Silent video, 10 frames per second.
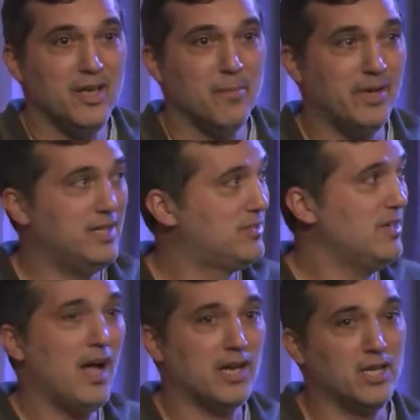but it's
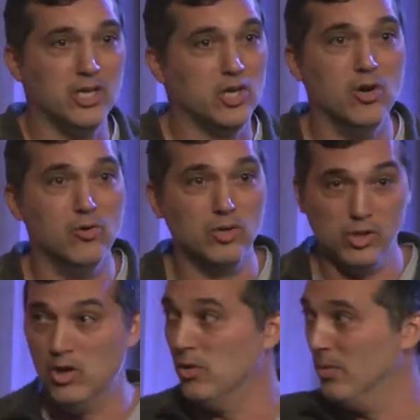not going to go
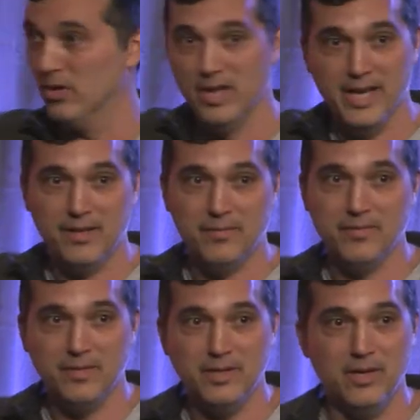global like,
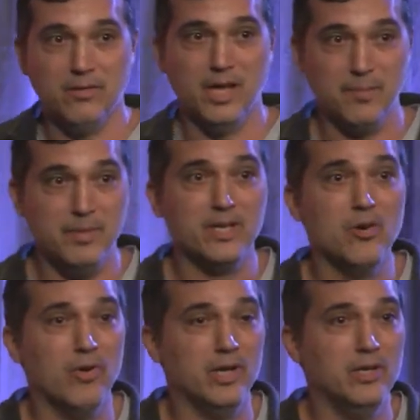you know, like
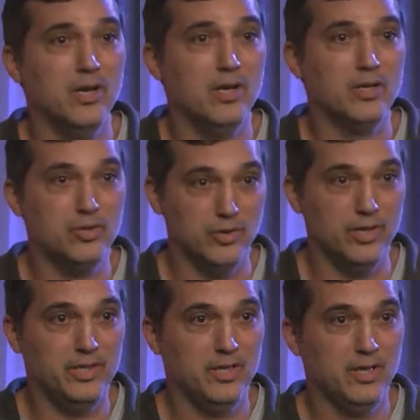Bitcoin could.